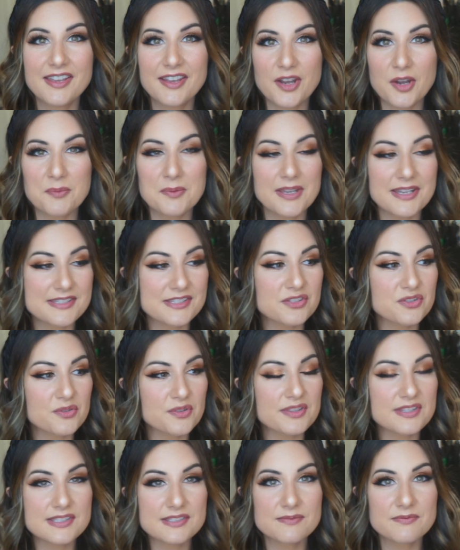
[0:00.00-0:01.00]
Hope you guys
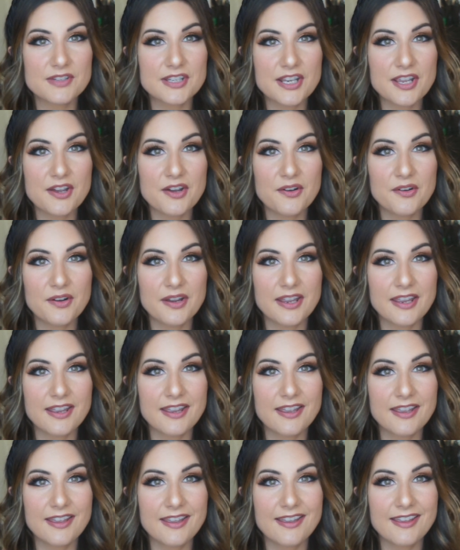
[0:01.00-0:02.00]
enjoyed this video
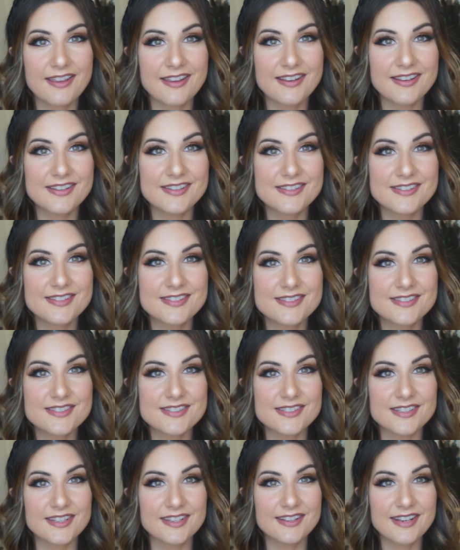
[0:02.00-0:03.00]
and
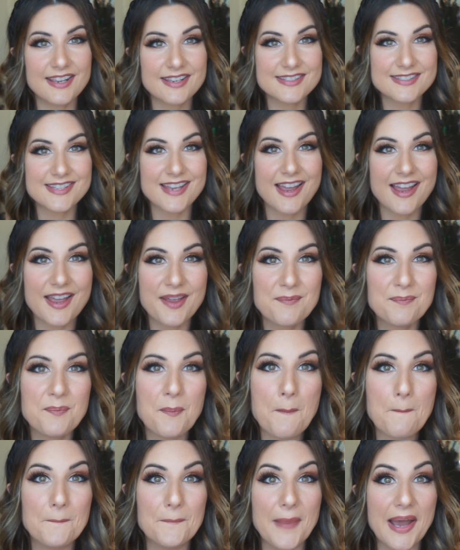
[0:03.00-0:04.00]
see you next time.
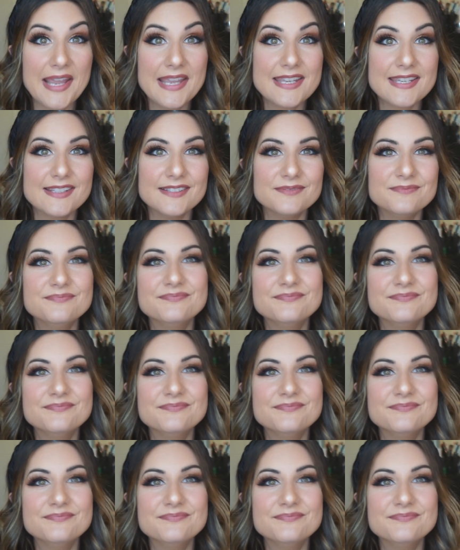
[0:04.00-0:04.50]
Bye.